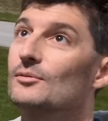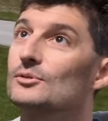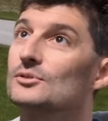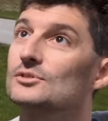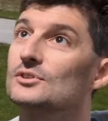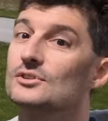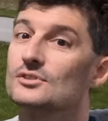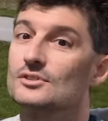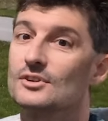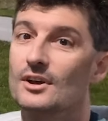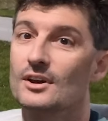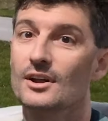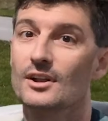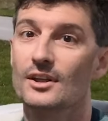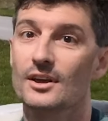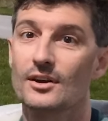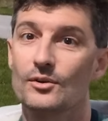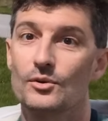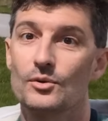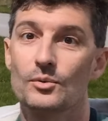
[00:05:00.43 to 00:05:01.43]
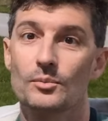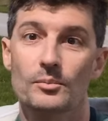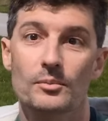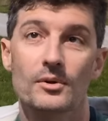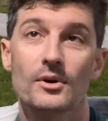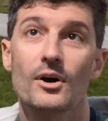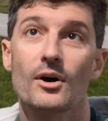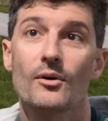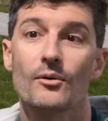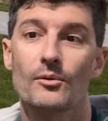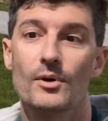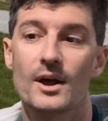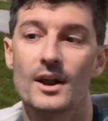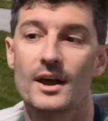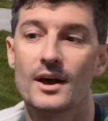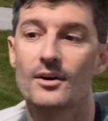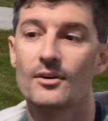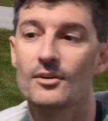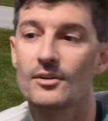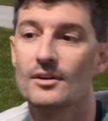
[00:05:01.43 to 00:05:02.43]
it was just gonna like go
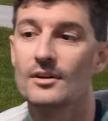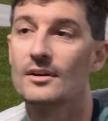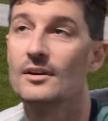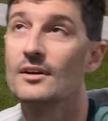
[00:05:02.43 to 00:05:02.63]
right out.